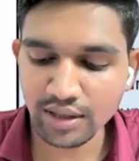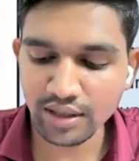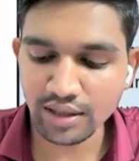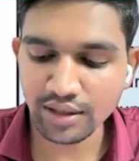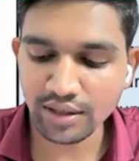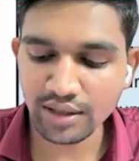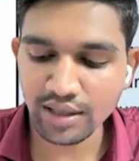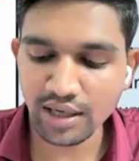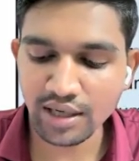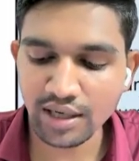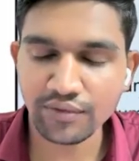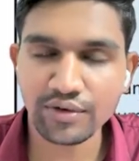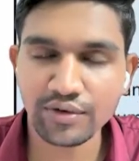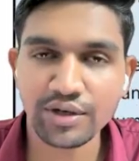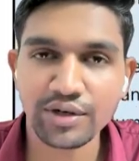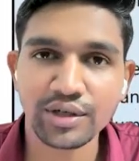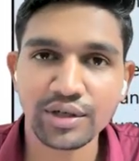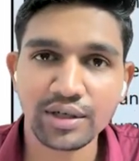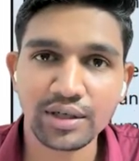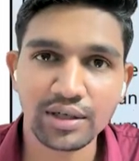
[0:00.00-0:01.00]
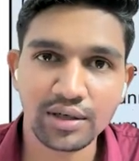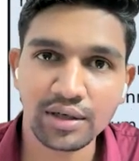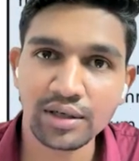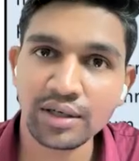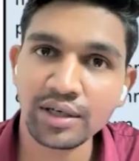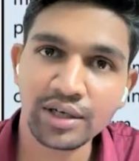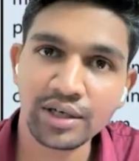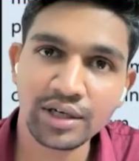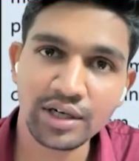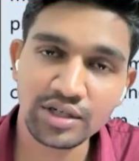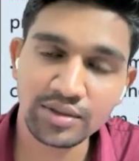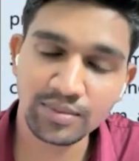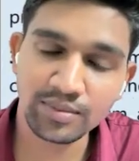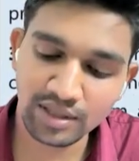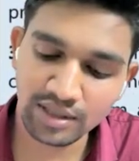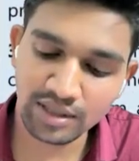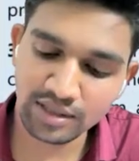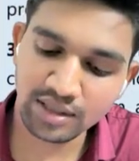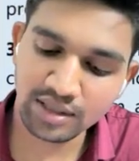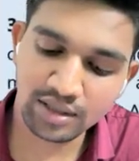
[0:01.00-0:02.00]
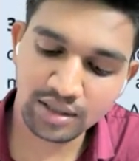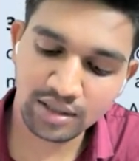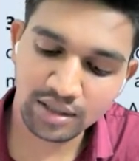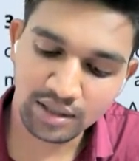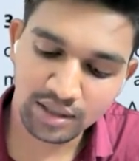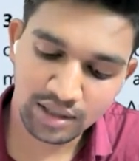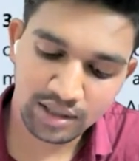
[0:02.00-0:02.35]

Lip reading: and that we are interested in the